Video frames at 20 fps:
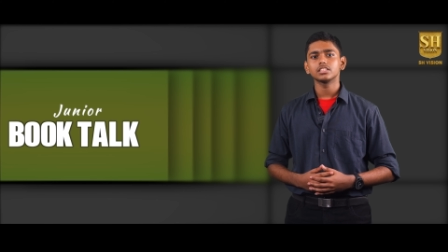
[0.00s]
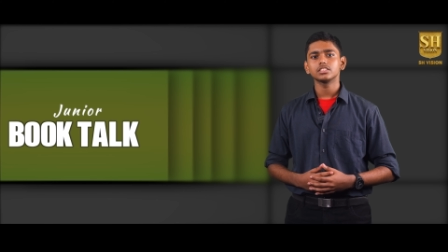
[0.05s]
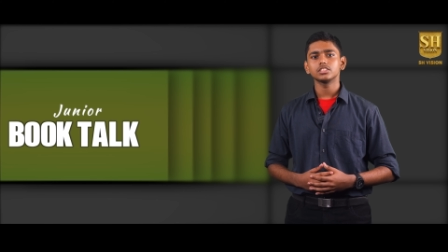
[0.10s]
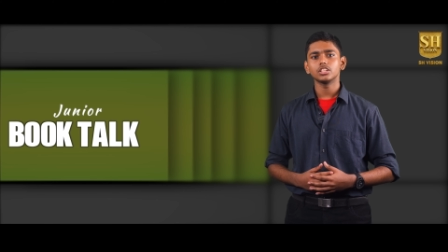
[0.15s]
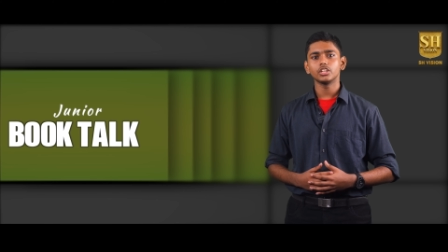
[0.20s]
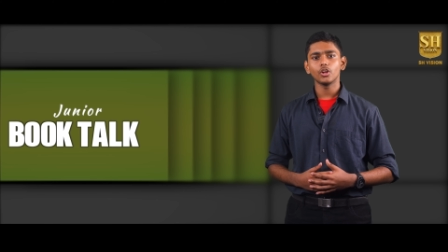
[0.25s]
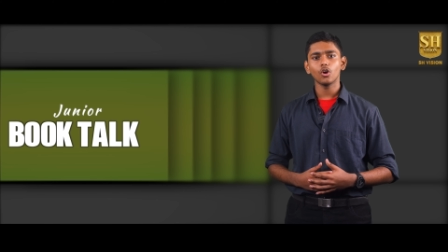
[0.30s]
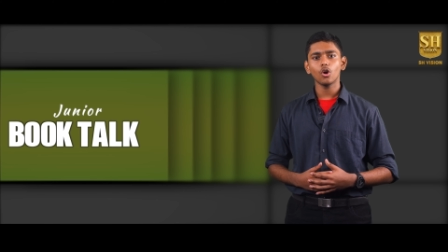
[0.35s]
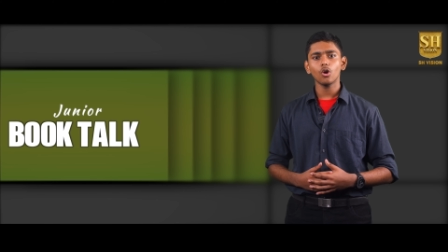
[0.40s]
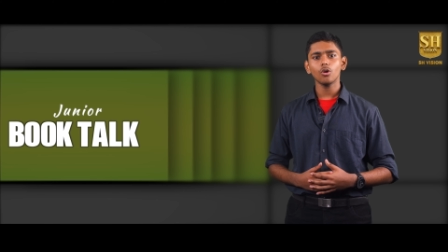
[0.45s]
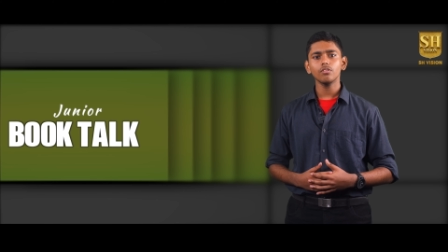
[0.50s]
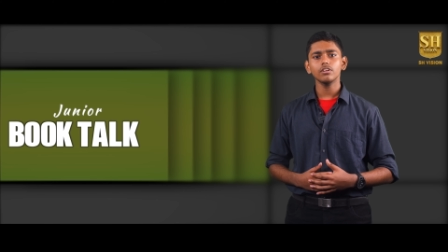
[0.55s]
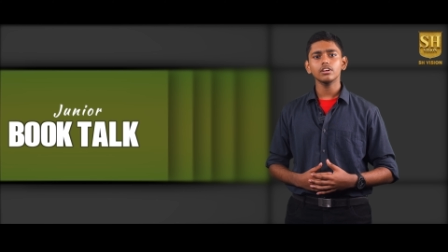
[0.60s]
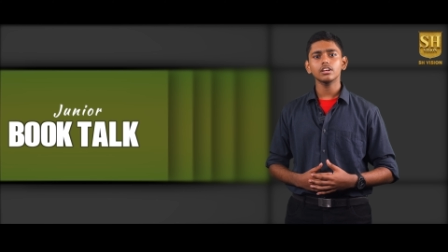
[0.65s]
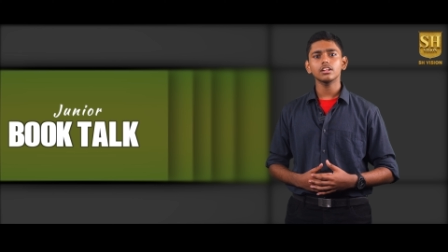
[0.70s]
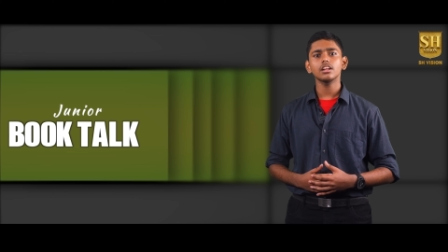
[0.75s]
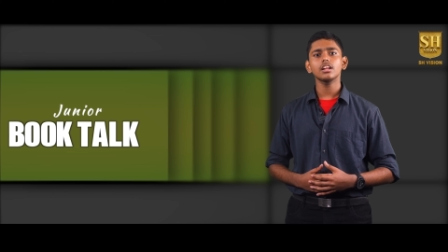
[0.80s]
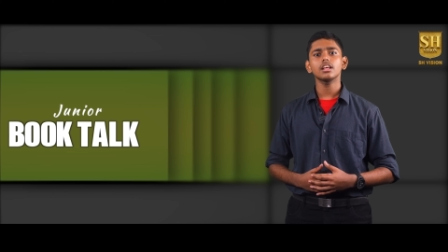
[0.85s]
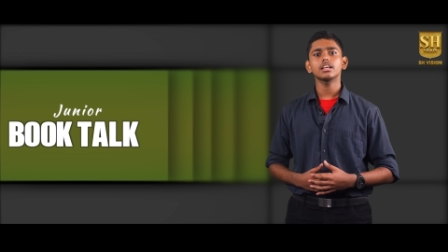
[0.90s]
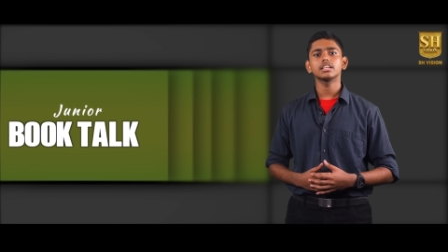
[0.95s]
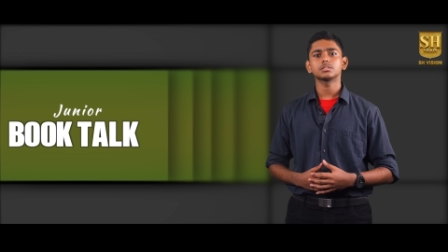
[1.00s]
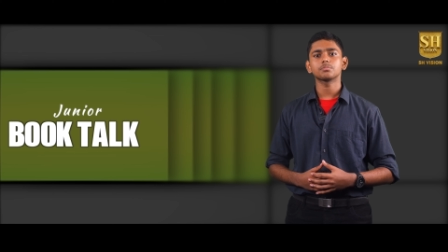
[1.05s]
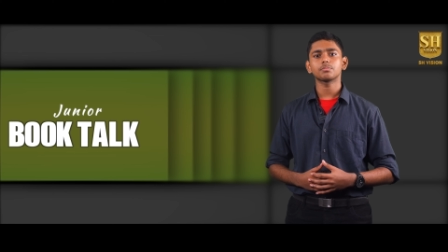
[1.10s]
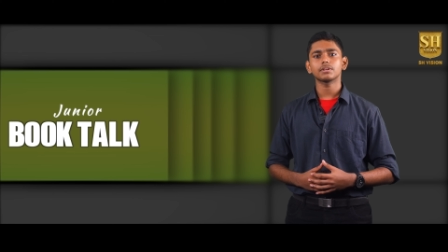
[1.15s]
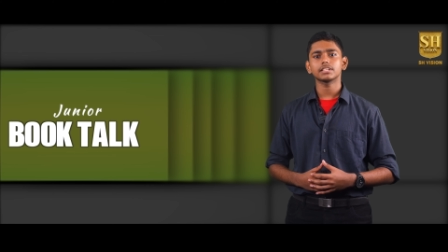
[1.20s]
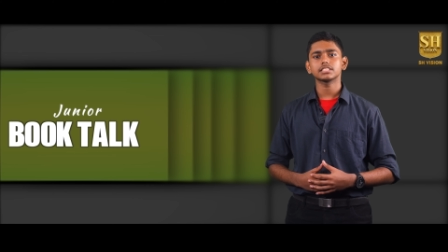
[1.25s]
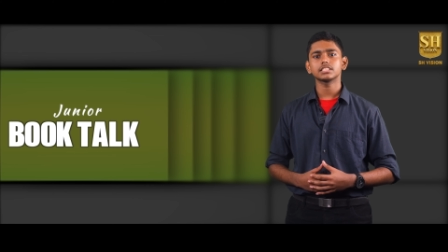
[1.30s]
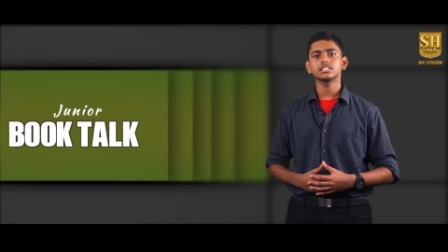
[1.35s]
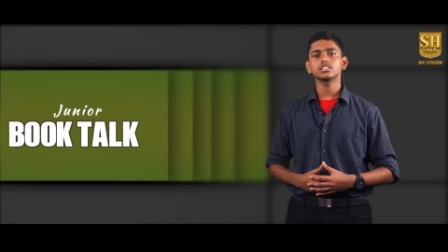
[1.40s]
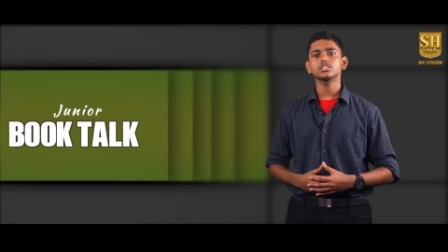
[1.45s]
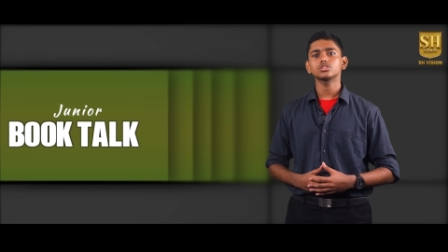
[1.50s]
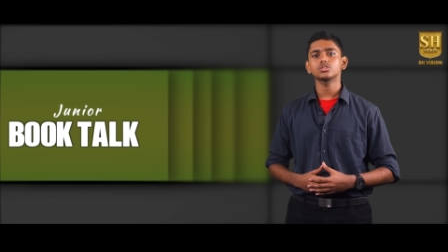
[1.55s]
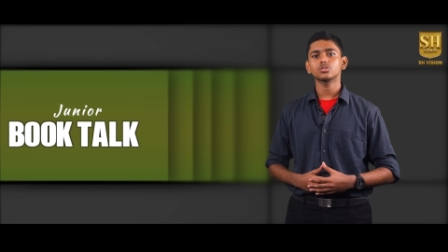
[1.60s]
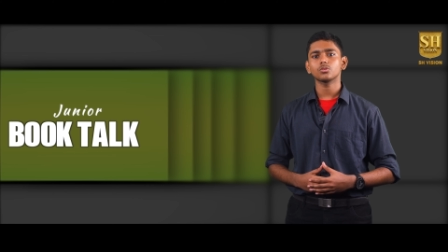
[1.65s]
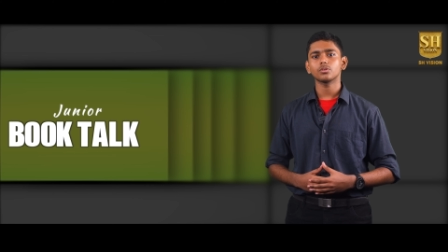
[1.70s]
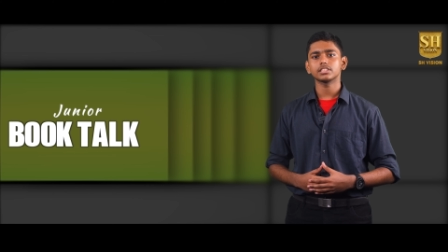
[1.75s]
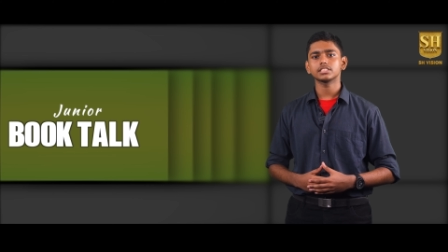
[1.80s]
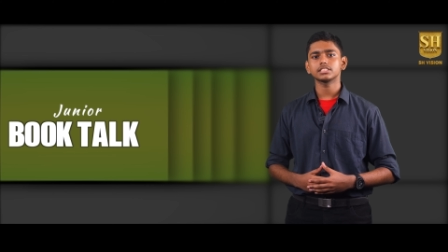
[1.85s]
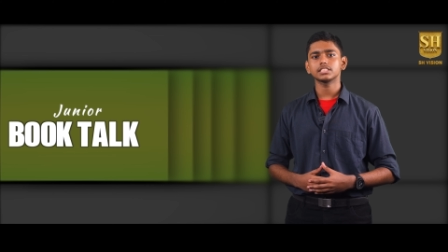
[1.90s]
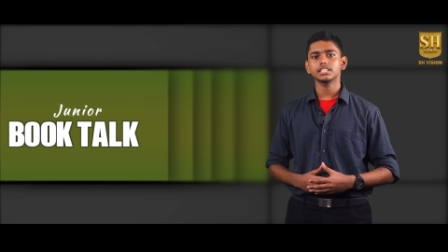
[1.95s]
The novel is present
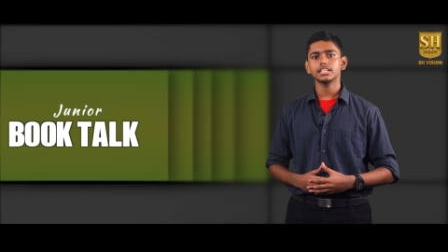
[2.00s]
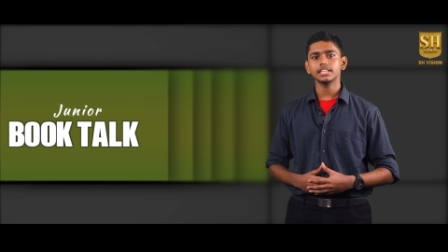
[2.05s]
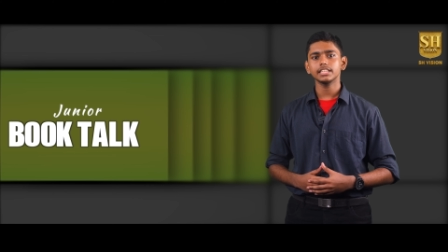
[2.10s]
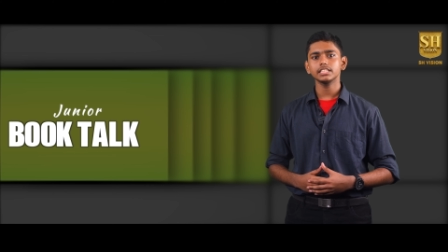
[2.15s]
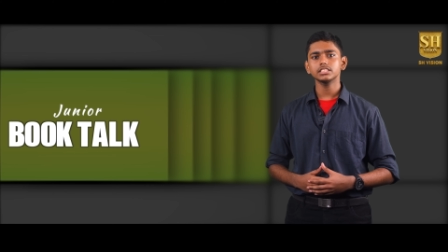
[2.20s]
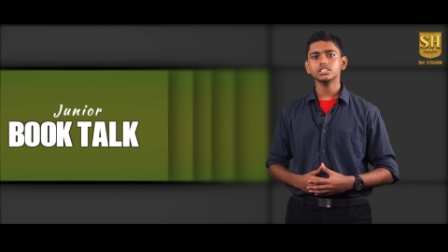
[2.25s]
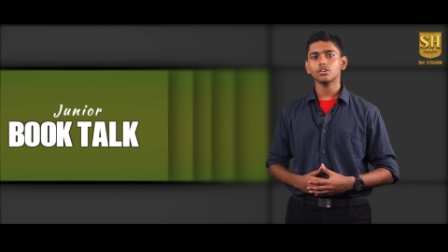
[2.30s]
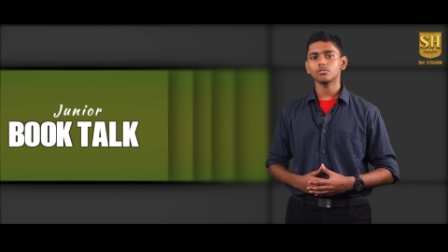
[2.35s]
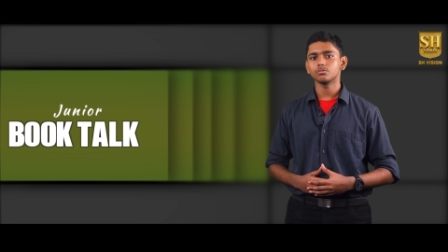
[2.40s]
through a series